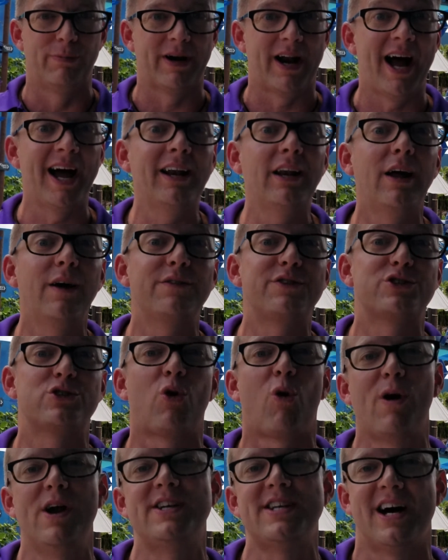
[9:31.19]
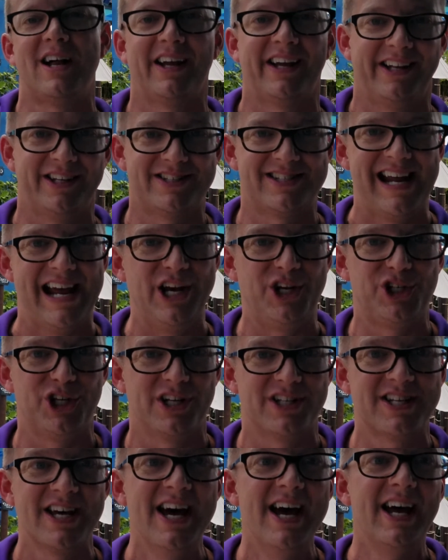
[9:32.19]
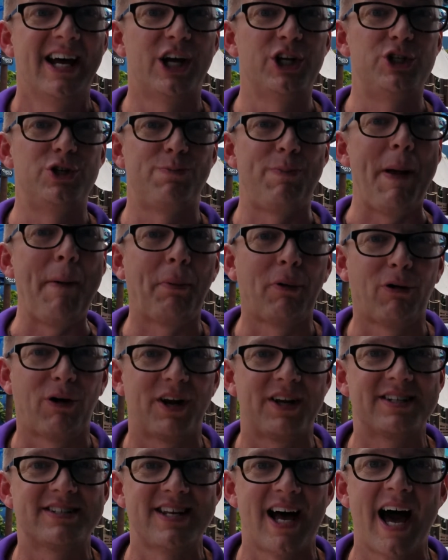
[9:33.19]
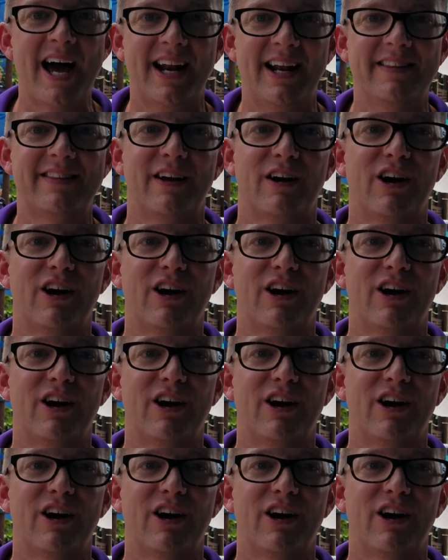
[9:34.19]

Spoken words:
but I love storytelling in stations because people are excited,